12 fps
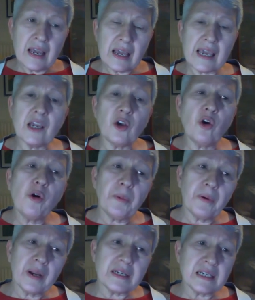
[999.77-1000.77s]

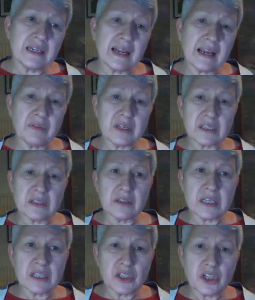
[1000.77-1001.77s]
incorporating now this
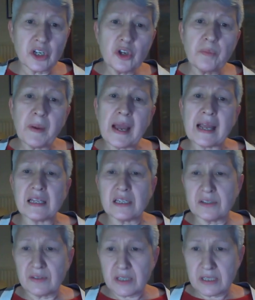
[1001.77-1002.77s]
two
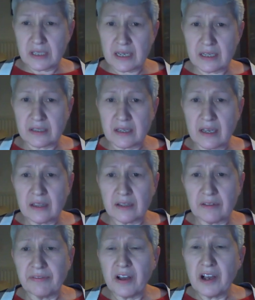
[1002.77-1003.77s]
patterns of disease, the
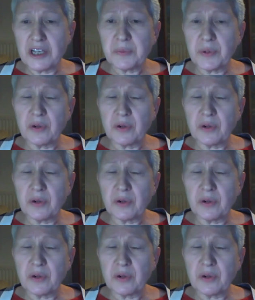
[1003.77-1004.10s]
fast